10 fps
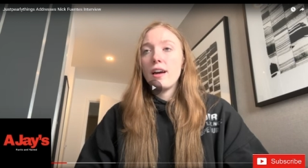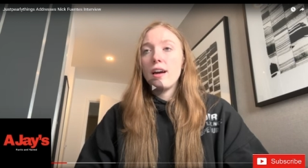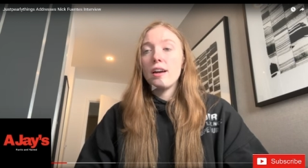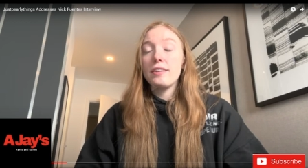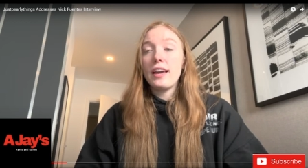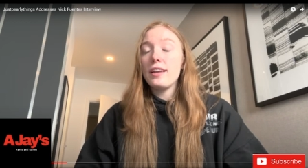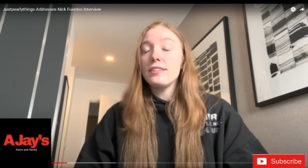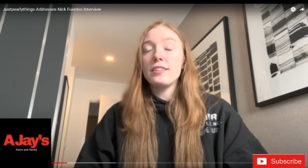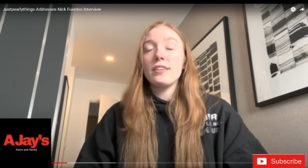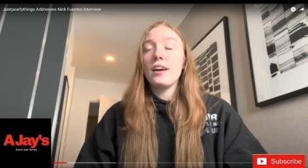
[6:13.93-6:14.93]
Again,
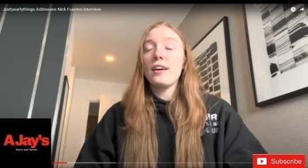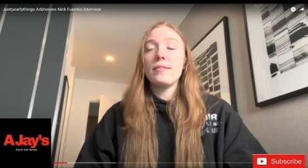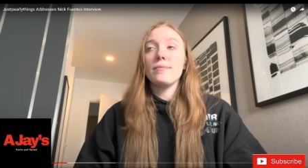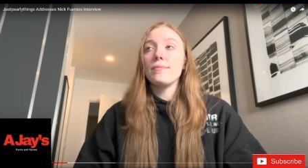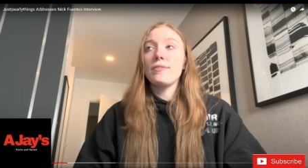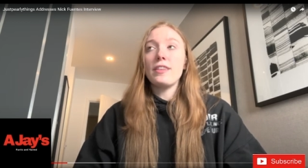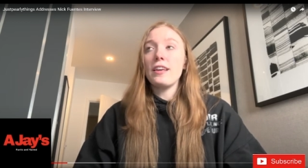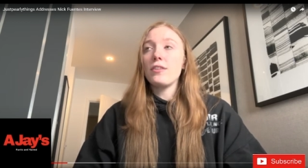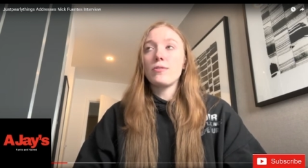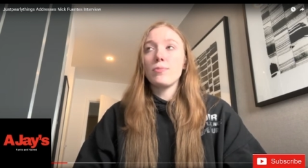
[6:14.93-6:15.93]
did not
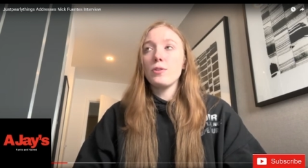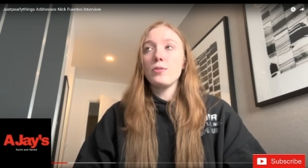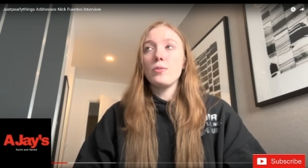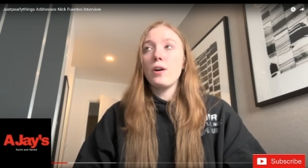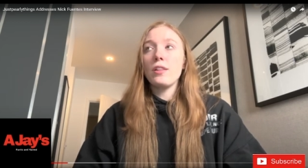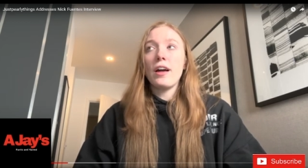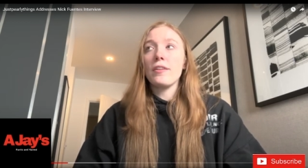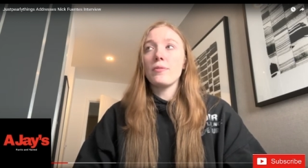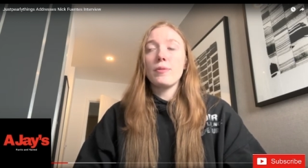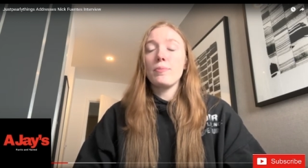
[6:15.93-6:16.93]
think through a lot
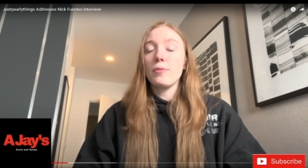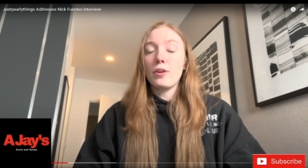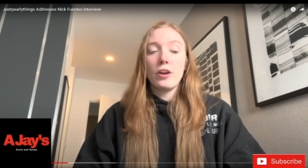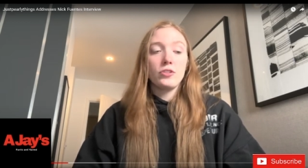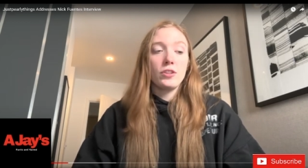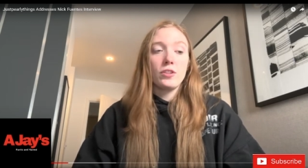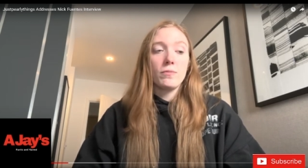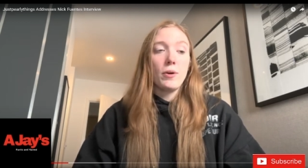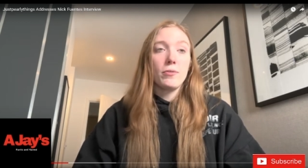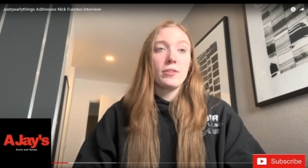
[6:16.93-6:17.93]
of the repercussions of
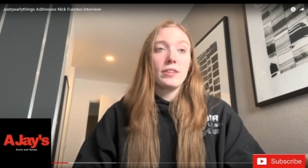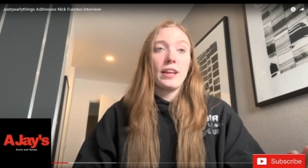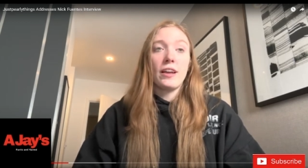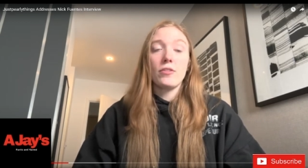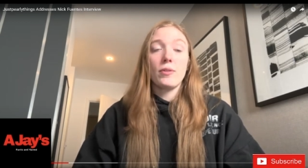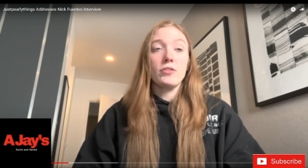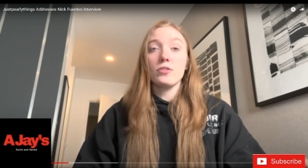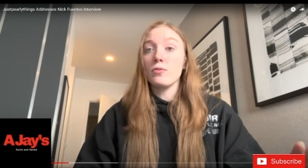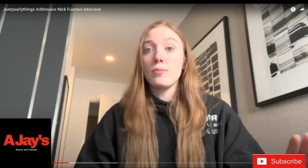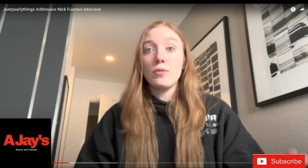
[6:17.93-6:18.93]
posting that, so I
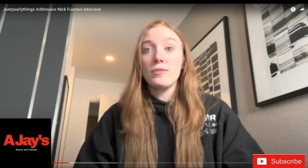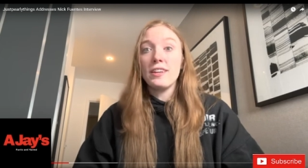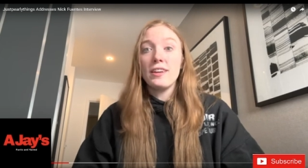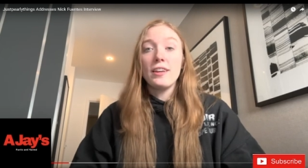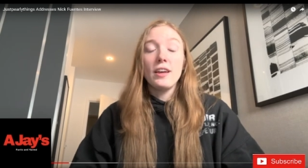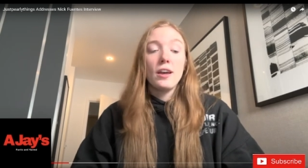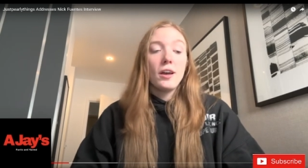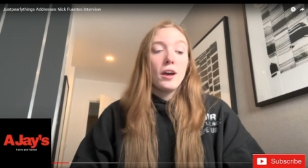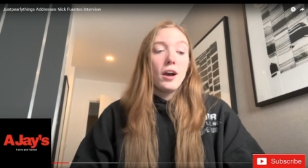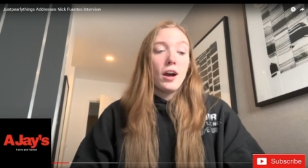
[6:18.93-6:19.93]
just removed it.
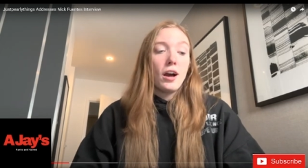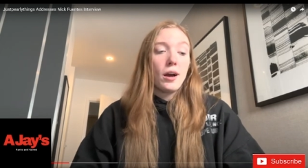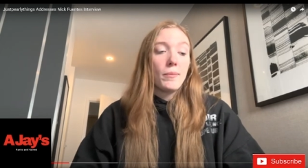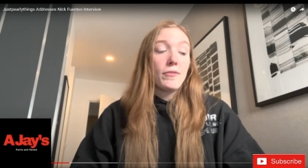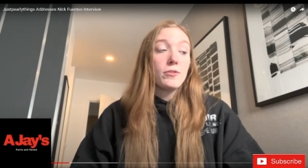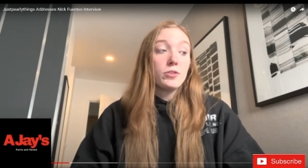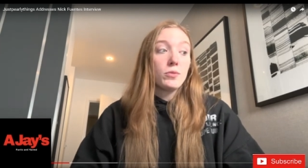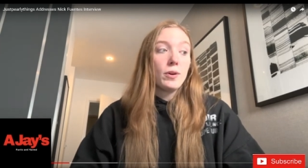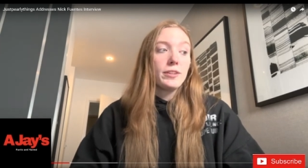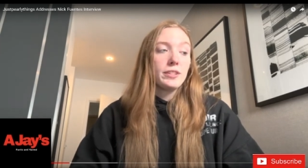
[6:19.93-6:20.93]
If you do
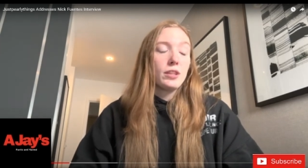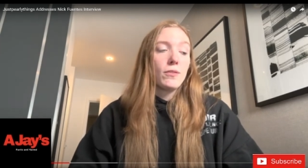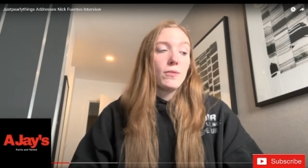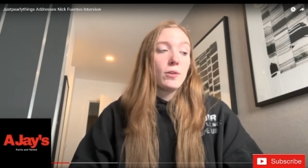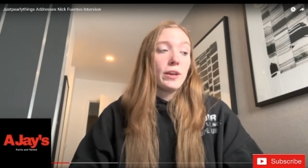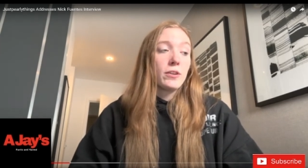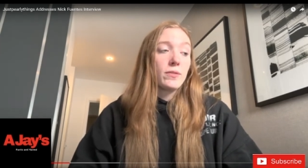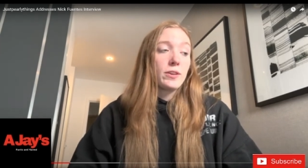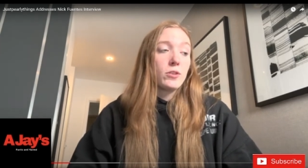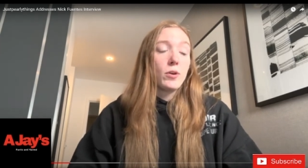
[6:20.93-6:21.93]
want to see the full
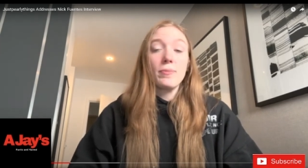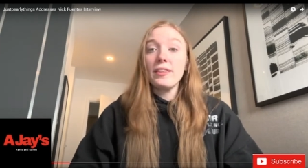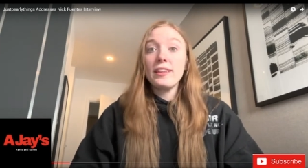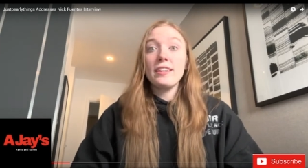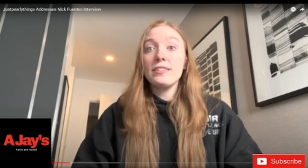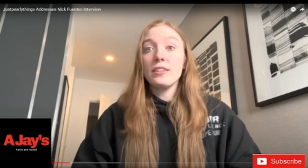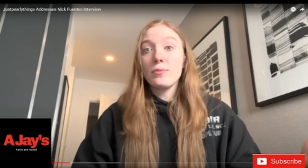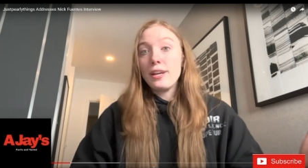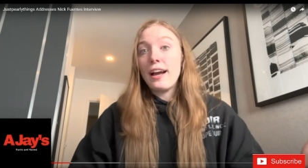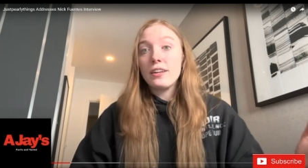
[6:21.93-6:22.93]
interview, Obsidian did
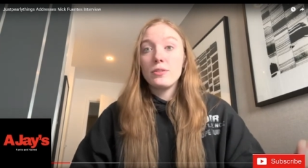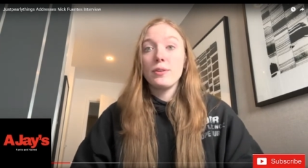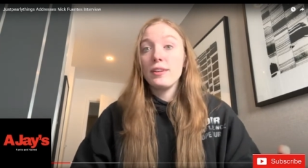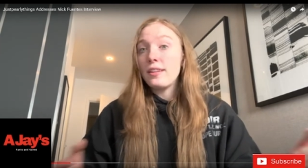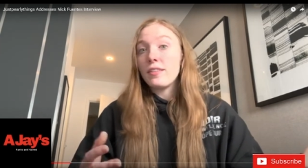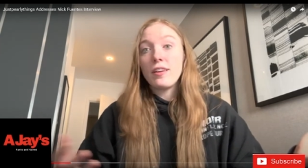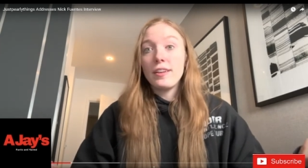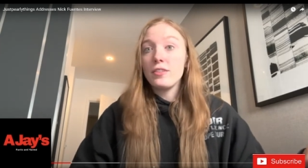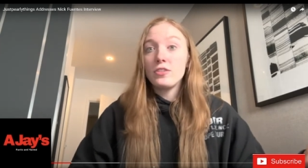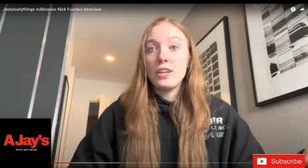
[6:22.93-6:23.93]
react to it. That's on
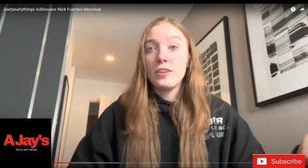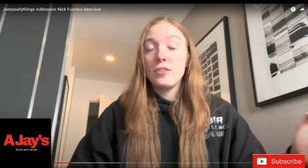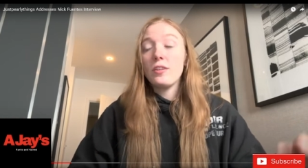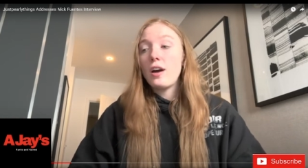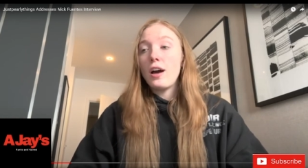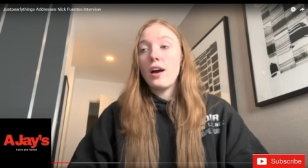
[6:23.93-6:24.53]
his channel.